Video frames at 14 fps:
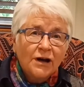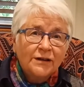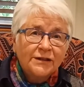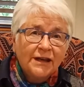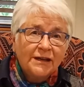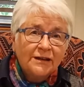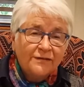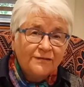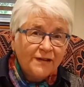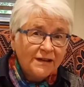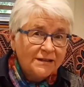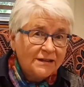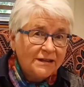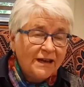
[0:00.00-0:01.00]
that
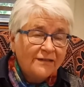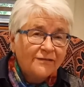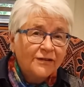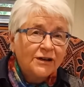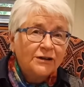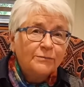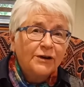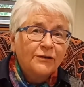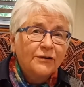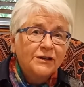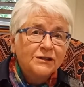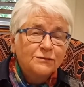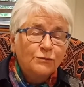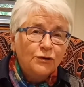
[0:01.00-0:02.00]
affected the African
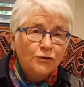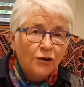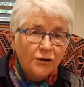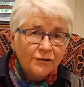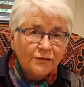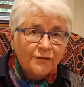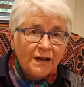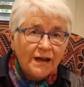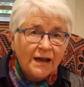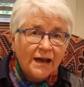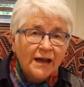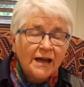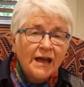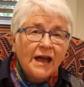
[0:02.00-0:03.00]
Americans were not
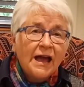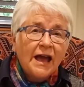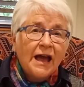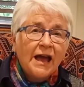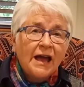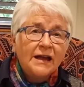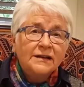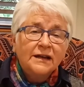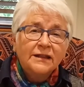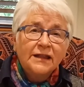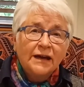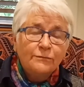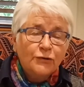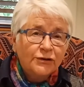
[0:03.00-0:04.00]
fair and
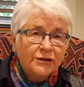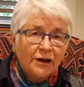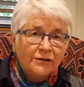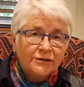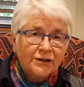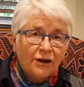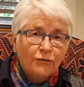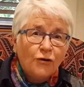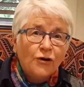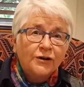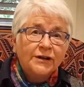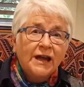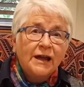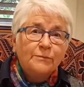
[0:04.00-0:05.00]
they weren't going to go
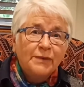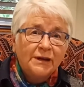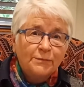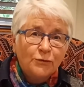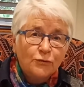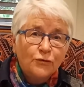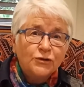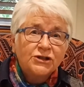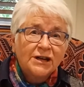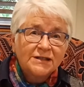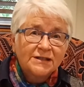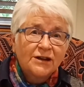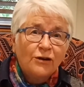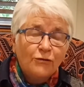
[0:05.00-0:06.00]
on, and people could
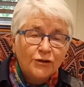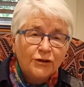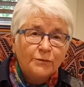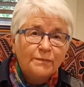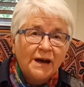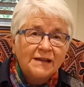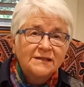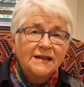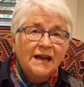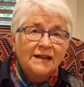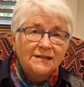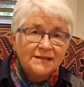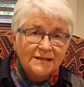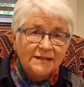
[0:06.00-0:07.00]
just go on the bus
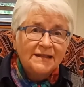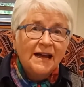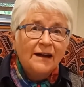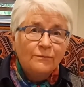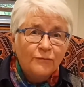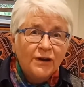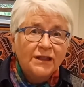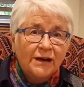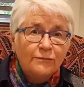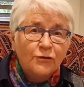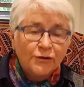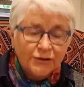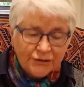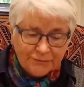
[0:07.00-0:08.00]
and sit down where they
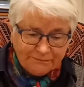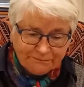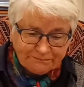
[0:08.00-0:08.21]
wanted.